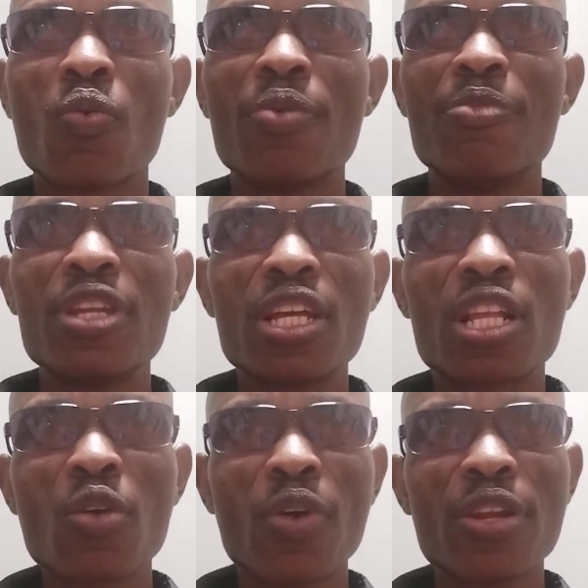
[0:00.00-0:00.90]

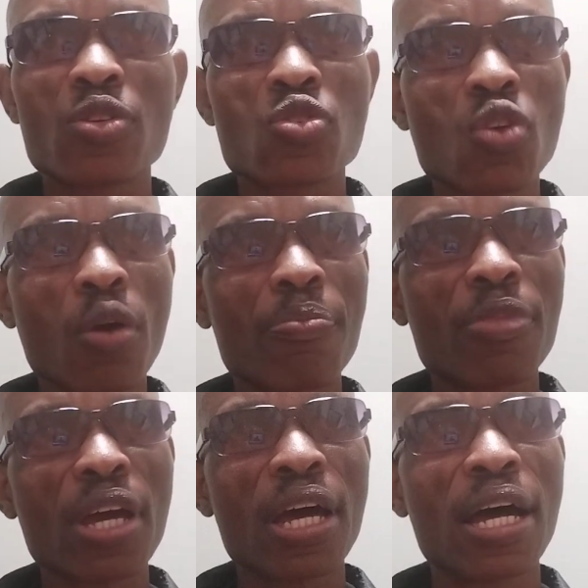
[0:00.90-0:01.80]
immediately when you stop
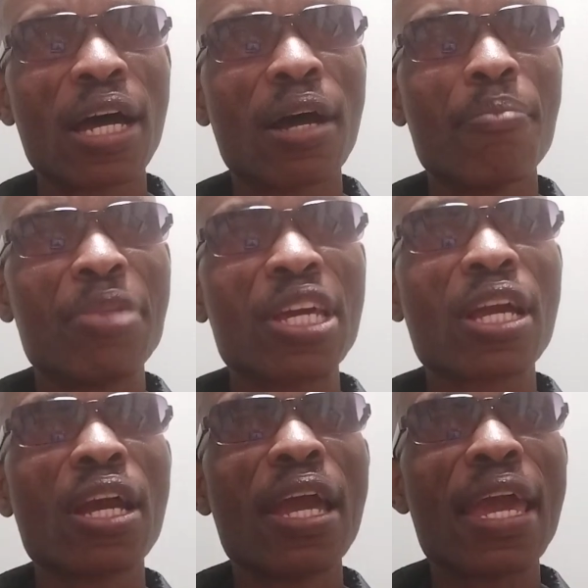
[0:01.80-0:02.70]

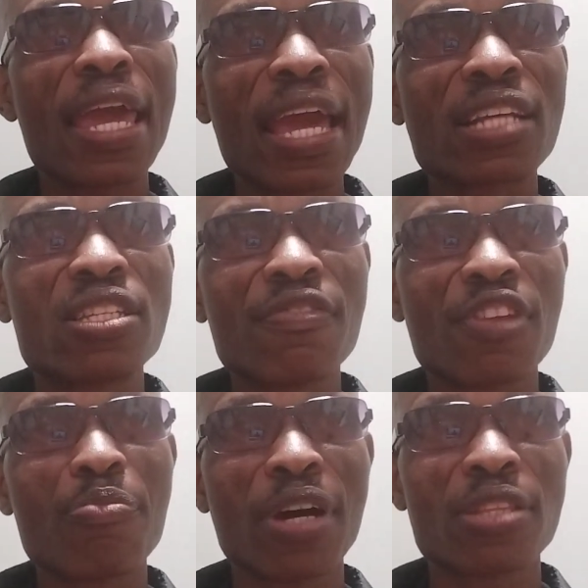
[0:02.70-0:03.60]
being
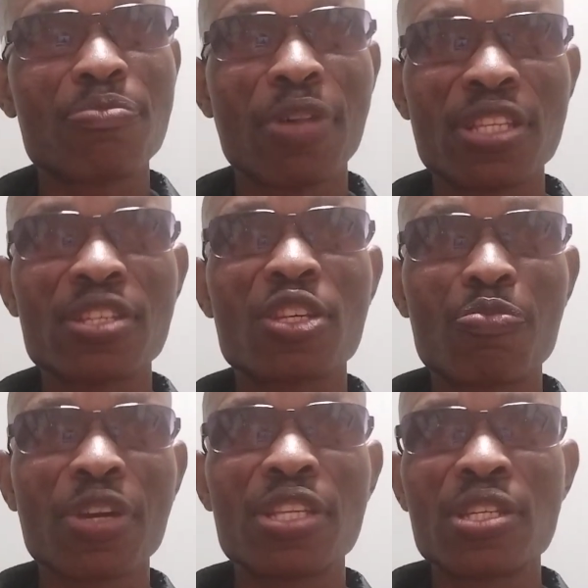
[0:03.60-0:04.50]
actively
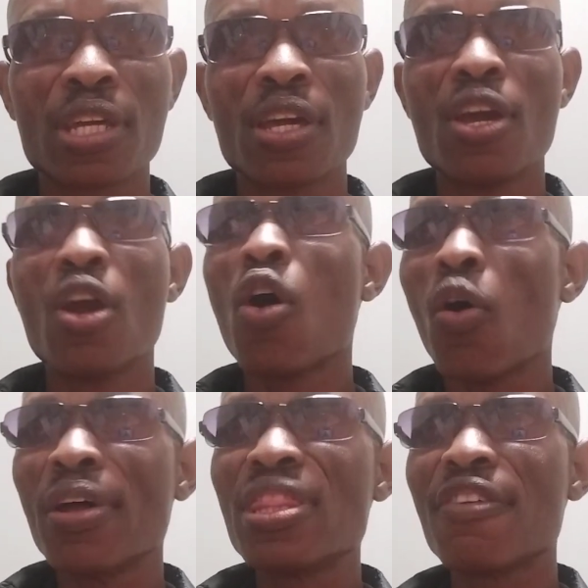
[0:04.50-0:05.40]
participating
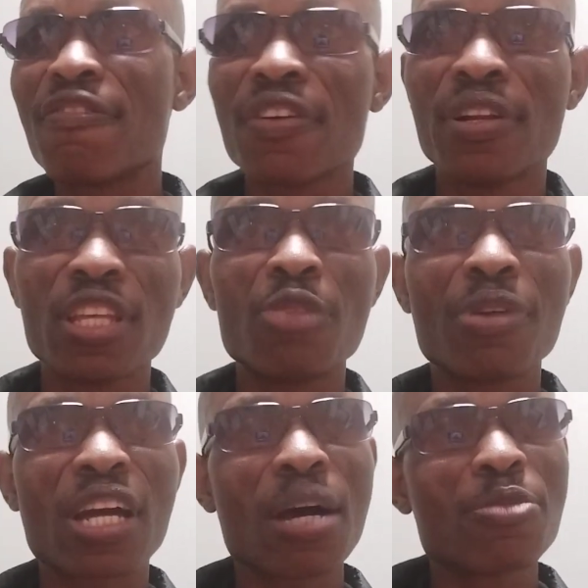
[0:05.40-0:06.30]
on the field, it
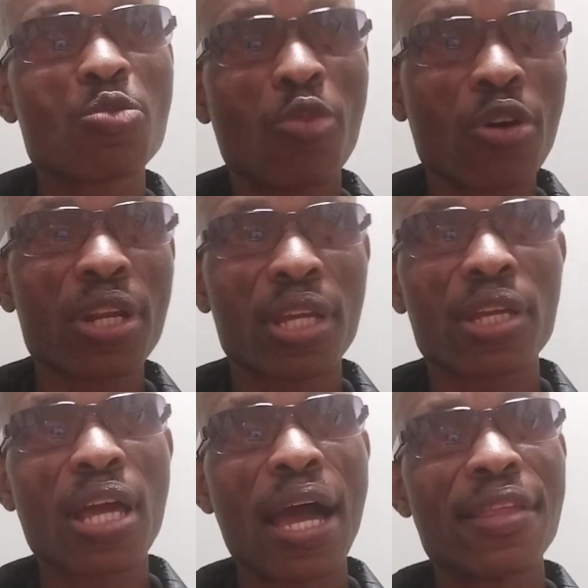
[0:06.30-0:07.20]
becomes boring.
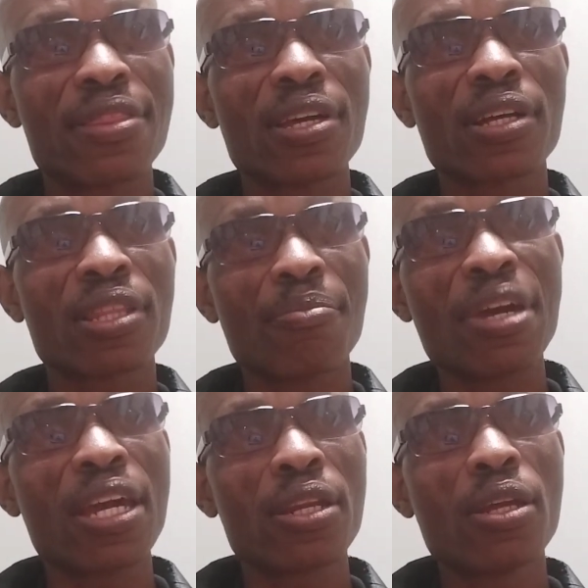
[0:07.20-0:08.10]
I think the
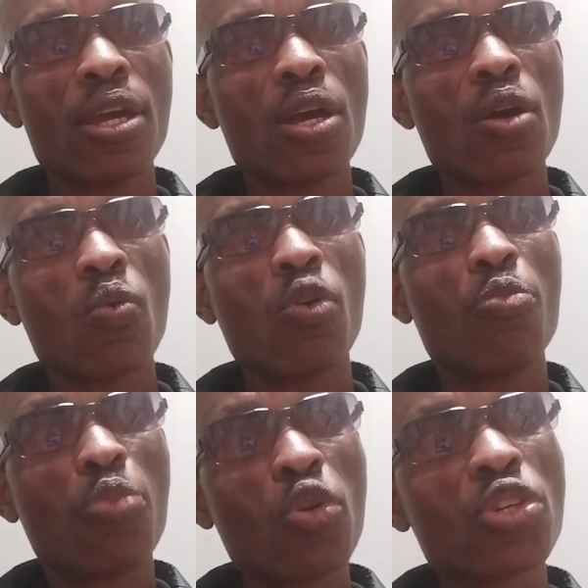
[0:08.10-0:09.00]
man
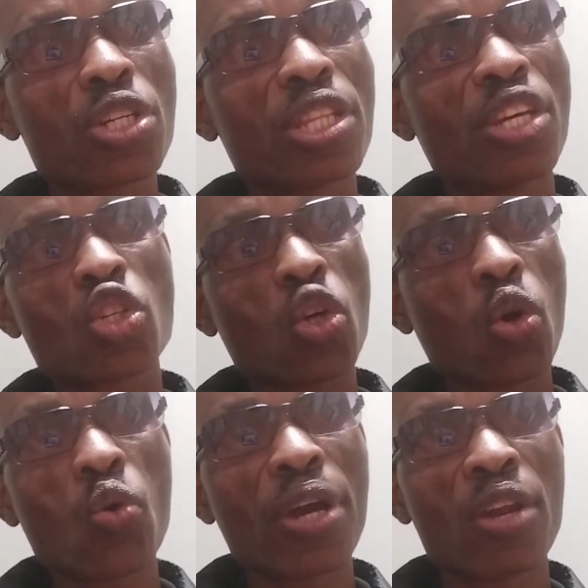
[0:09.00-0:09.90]
will push the
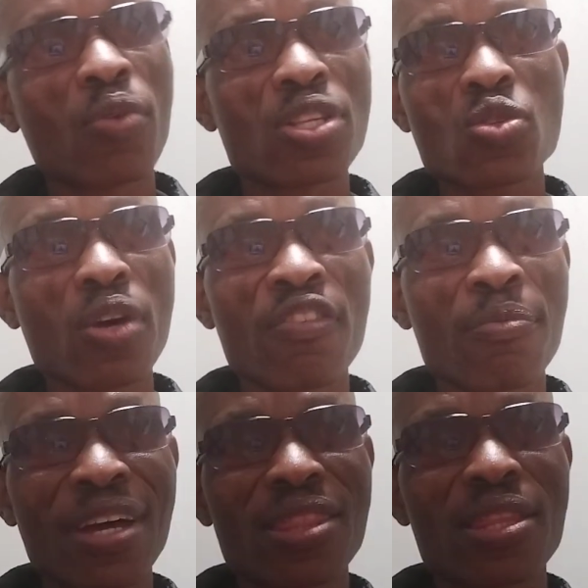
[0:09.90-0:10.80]
show and
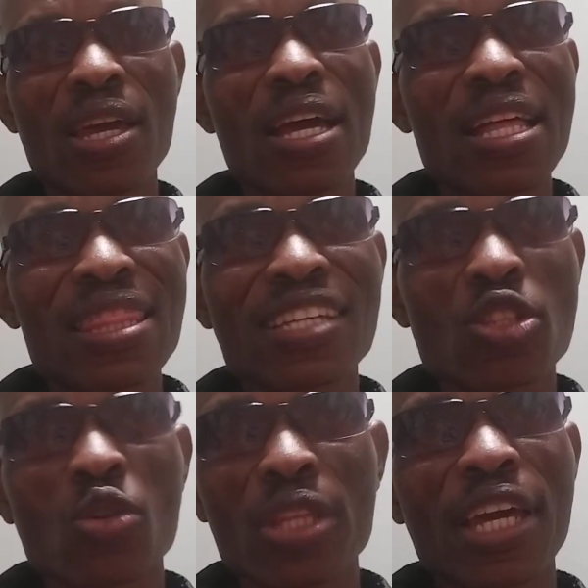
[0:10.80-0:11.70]
whatsoever, but
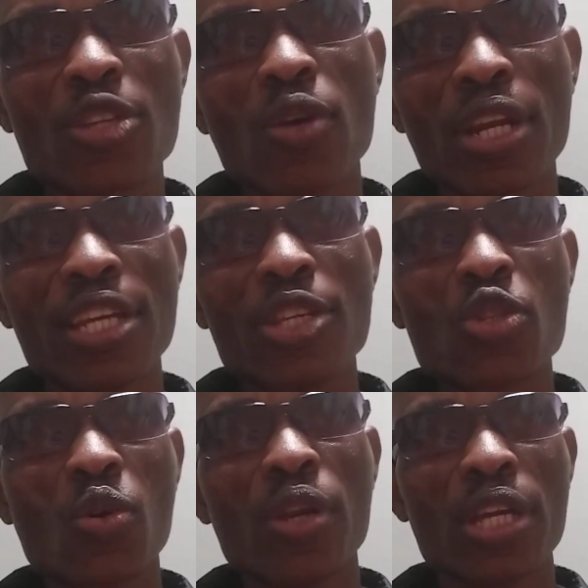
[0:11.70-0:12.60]
that's not actually
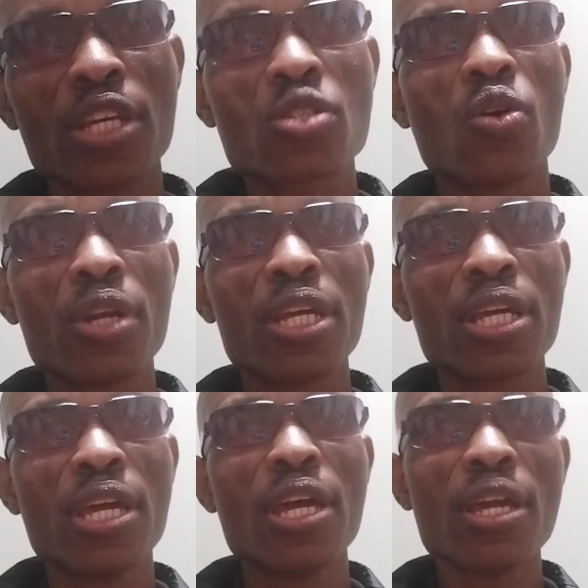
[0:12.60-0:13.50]
his calling. His
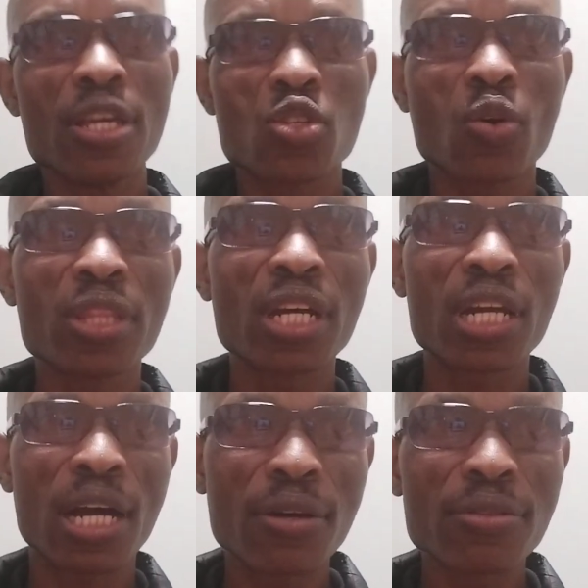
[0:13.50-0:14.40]
calling is on the
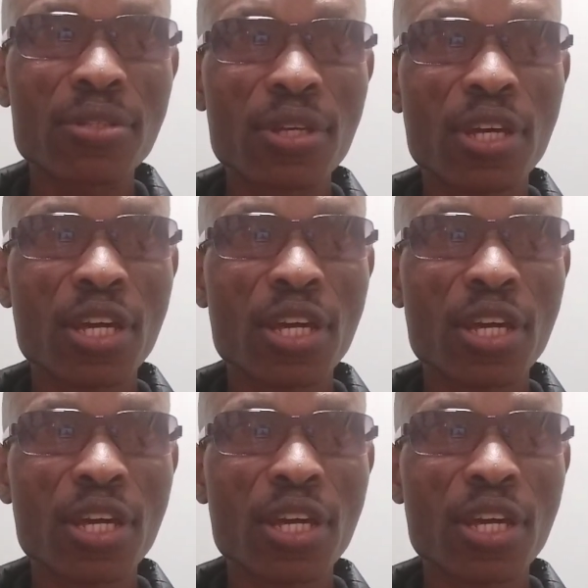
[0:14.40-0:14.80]
ground,